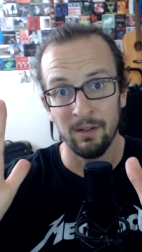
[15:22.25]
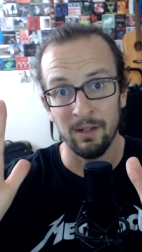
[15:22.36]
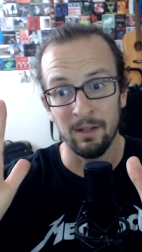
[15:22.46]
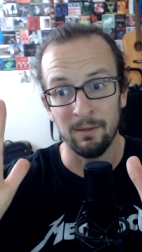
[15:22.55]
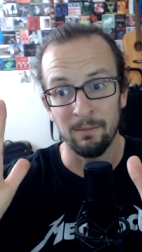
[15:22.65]

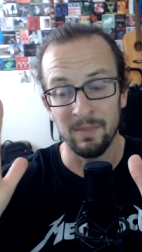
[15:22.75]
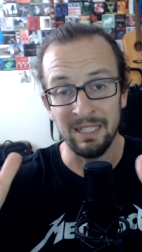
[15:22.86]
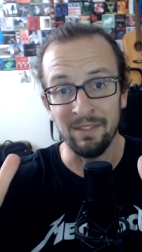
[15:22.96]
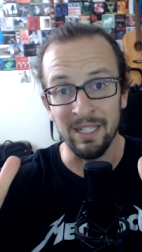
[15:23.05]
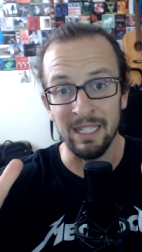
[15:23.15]

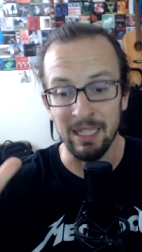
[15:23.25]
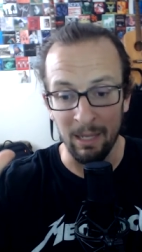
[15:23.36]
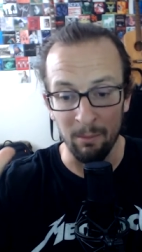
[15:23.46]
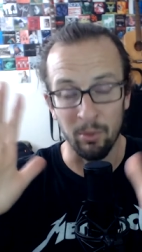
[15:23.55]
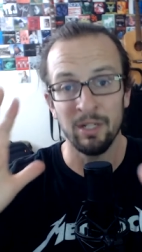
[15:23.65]
DVD
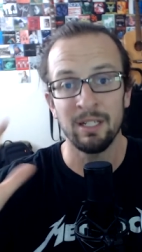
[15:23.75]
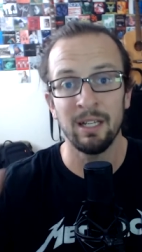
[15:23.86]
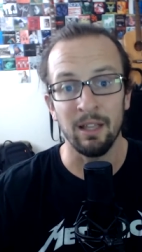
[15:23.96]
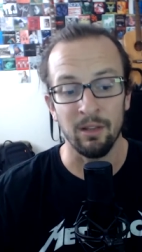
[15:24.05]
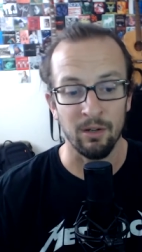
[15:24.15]
and put it
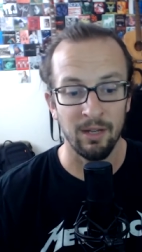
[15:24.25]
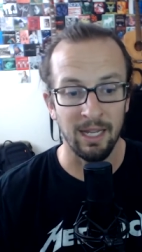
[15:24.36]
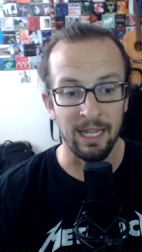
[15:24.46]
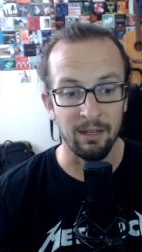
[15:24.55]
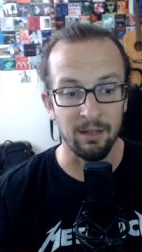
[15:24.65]
together,
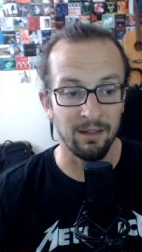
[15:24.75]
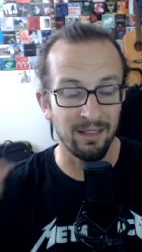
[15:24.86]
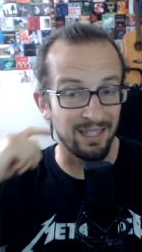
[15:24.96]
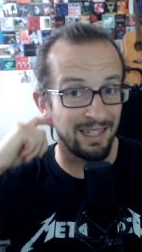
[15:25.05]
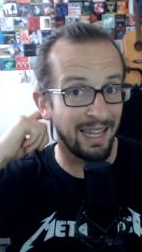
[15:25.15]
and
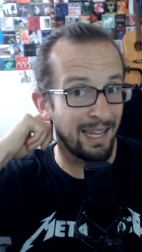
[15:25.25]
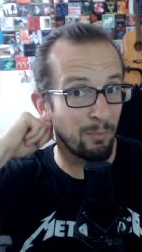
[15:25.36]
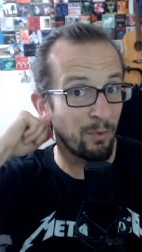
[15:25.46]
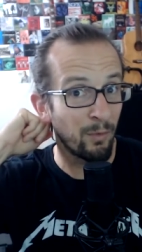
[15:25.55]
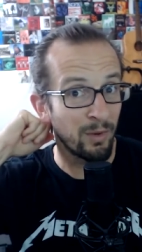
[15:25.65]
the day
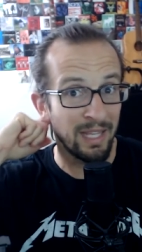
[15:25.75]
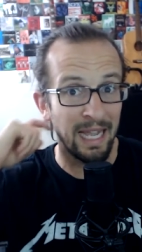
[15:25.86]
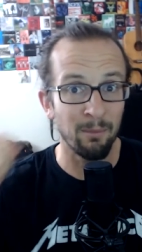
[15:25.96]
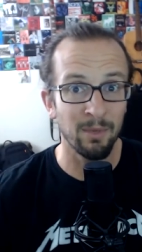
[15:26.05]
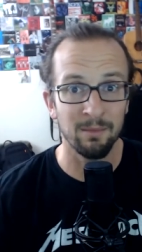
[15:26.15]
before the
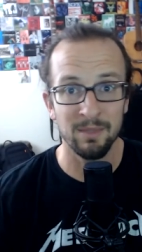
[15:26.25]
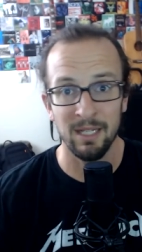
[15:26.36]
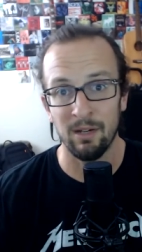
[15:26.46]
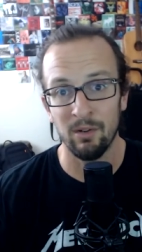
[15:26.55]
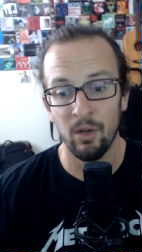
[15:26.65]
album comes
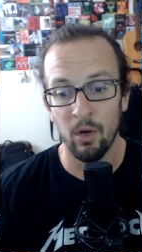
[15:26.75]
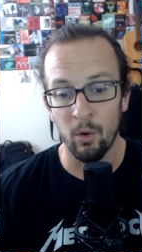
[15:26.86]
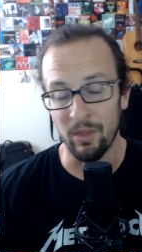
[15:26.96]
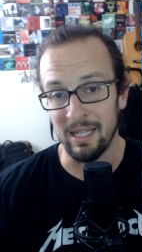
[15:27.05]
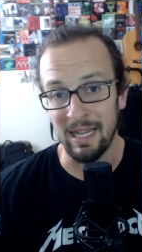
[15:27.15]
out,
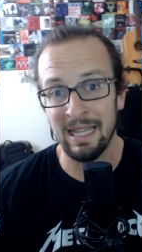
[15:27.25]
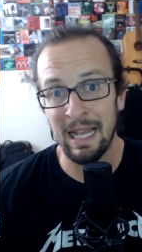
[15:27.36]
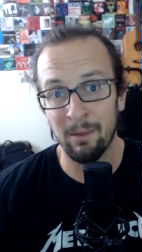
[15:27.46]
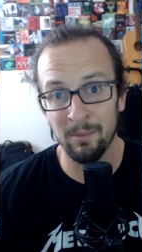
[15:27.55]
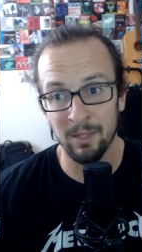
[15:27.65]
or the day the
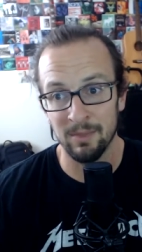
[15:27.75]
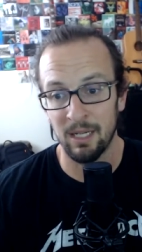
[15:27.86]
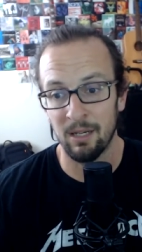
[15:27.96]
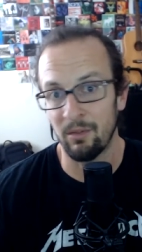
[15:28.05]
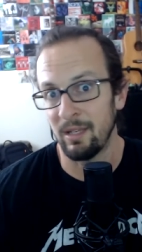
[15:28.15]
album comes
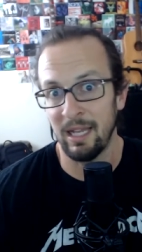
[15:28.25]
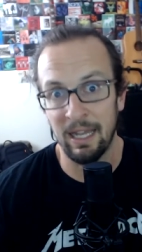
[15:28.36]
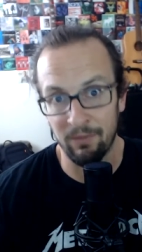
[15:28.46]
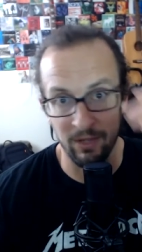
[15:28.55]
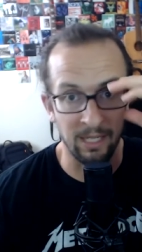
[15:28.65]
out, or the day
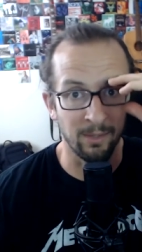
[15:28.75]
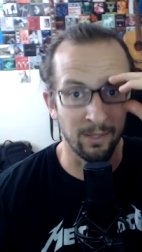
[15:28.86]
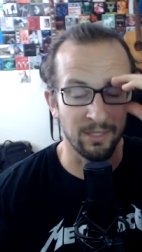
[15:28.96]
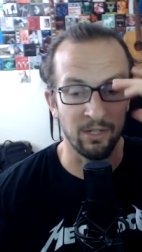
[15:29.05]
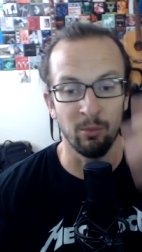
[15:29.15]
after the album
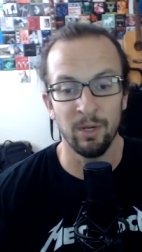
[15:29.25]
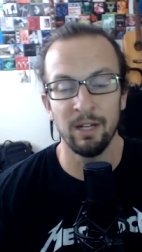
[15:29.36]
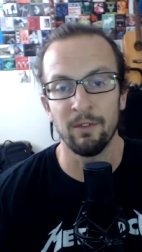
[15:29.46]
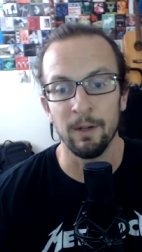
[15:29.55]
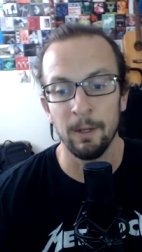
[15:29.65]
comes out, or
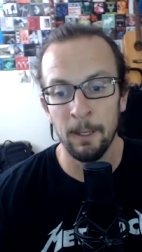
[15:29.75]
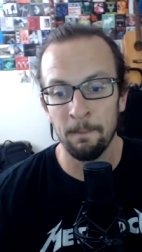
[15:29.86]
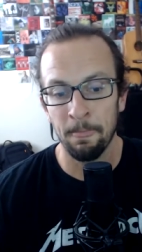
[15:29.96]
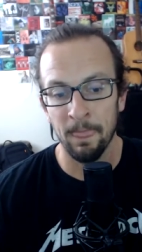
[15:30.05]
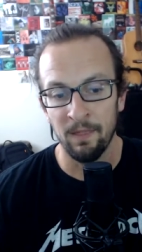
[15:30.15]
whatever,
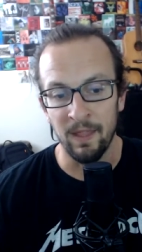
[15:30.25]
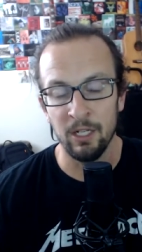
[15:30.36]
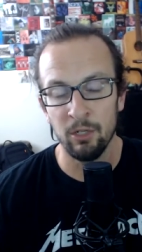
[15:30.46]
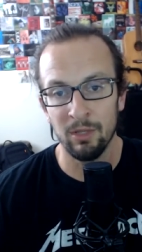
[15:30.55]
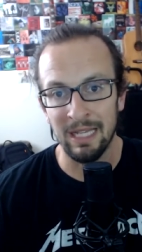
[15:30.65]
they
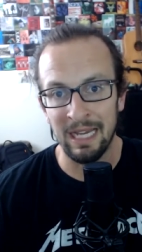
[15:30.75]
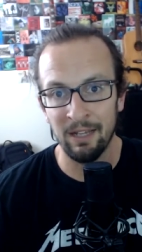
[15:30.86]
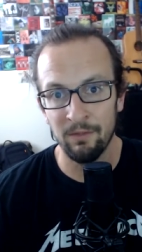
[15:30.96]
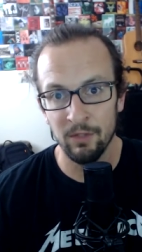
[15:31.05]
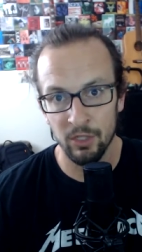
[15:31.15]
do a
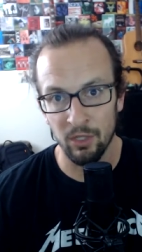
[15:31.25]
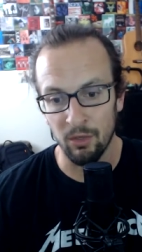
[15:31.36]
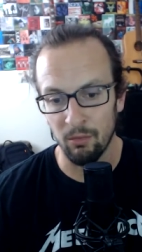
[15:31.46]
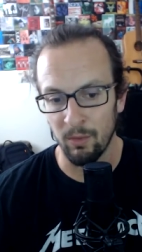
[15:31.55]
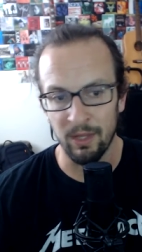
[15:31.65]
live
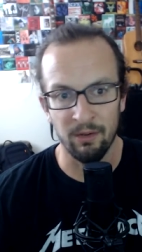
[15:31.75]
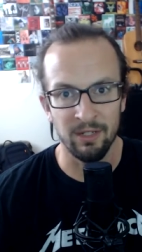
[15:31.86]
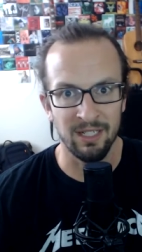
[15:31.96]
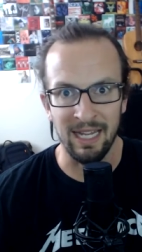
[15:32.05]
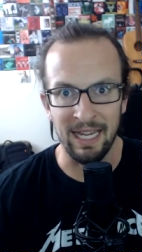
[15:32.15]
show, whether
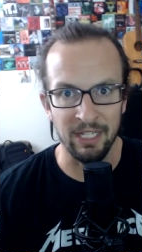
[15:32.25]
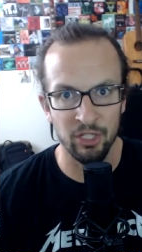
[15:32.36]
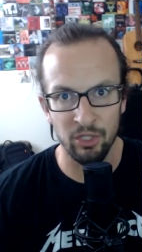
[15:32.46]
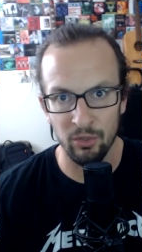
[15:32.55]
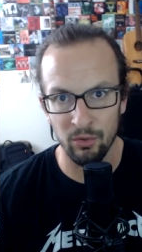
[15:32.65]
it's at HQ